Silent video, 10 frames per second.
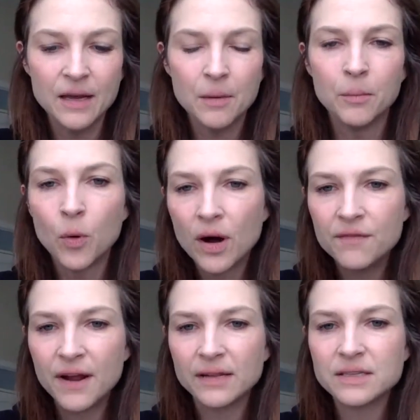more
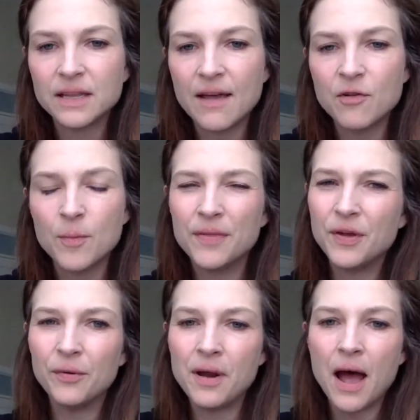advanced level, but
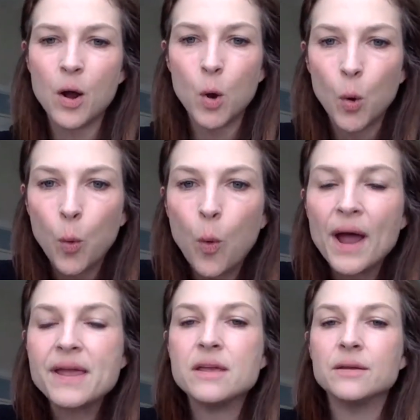they're not
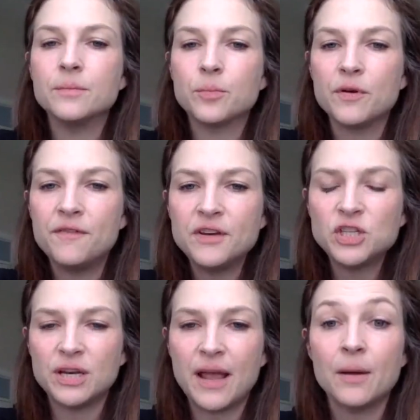quite
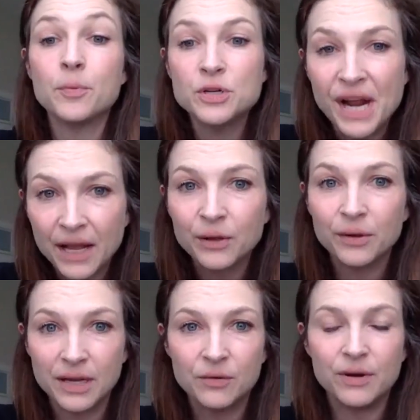proficient yet,
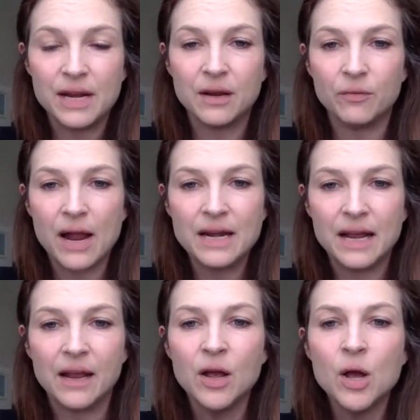particularly in reading and
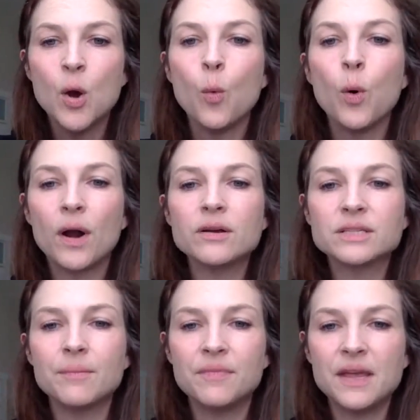writing, what are
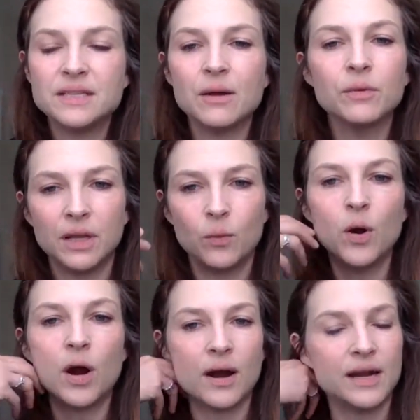some things that really
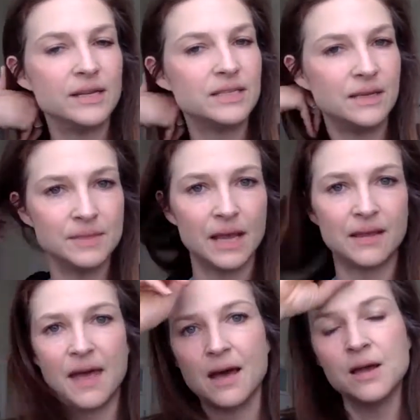work? And it seems like
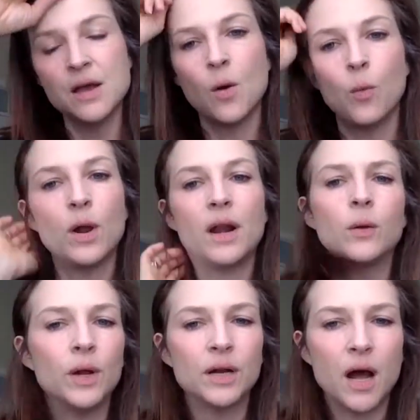that
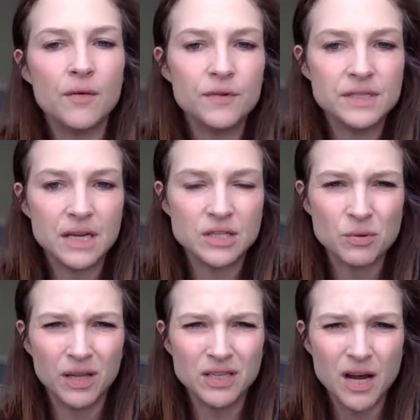one-on-one conferencing to
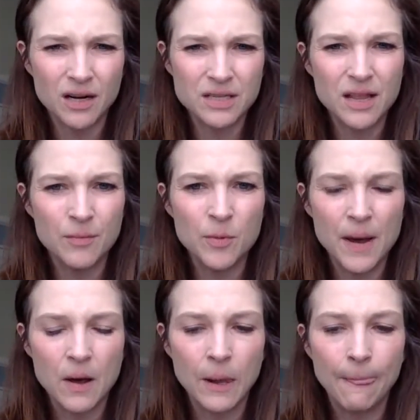really talk to them
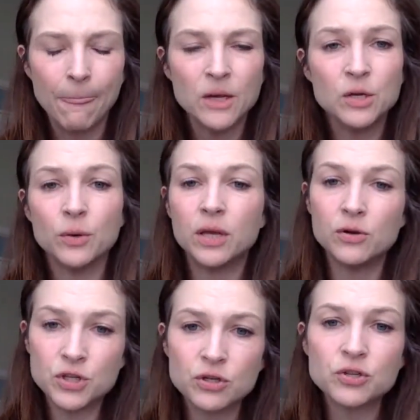about,
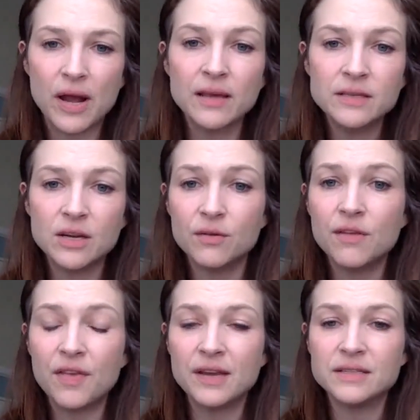here's your strengths, here are the
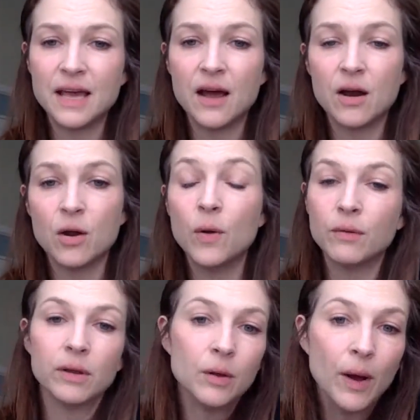things that are going
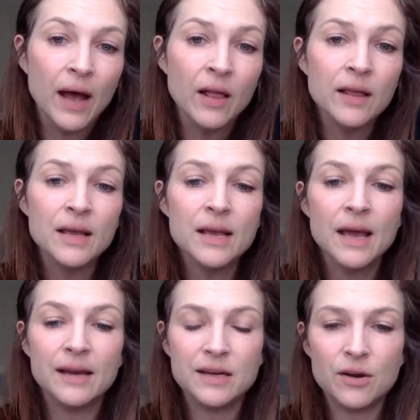really well,
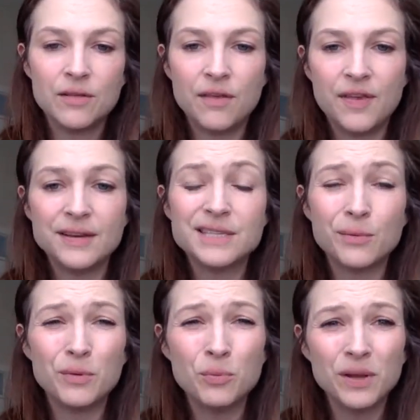and here are the things that
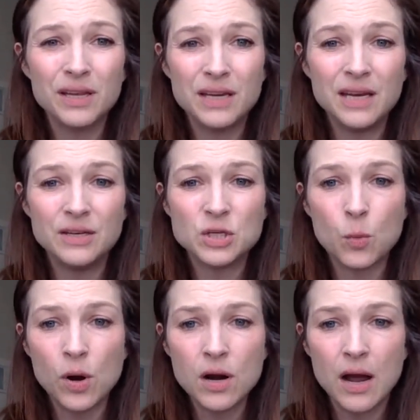we really need to
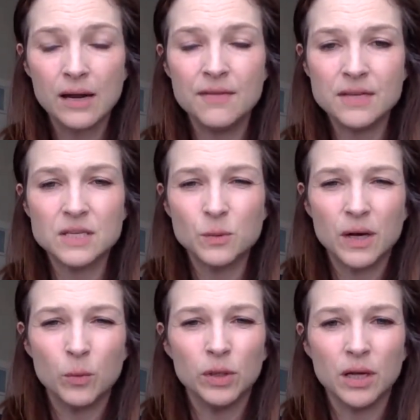work on, and this is what
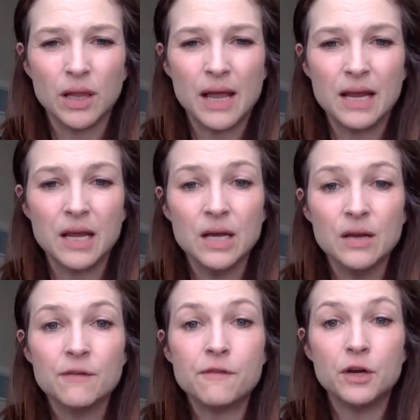it will look like
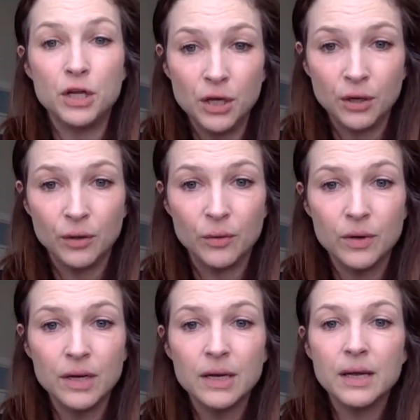for you.
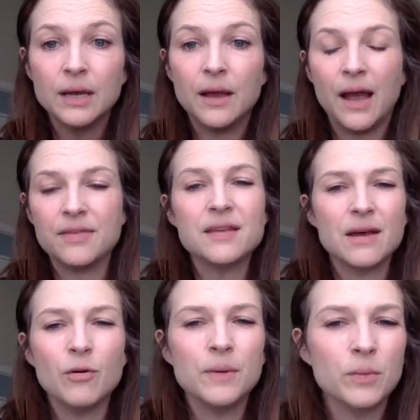I think that
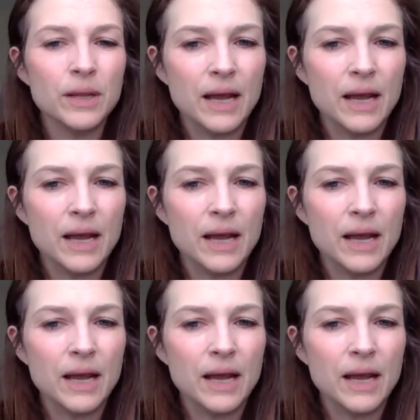would be really